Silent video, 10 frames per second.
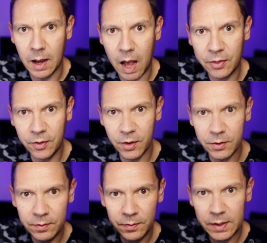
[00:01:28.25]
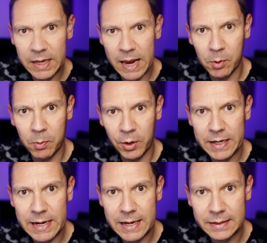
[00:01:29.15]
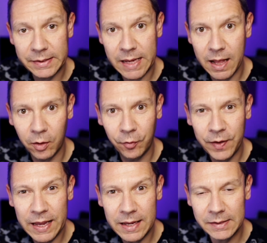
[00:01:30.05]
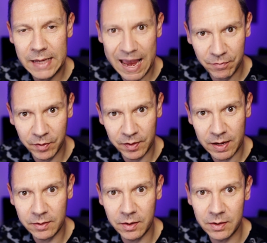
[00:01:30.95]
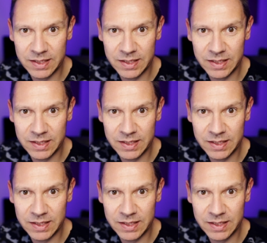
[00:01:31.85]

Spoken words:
Other than the camera body itself, here's everything that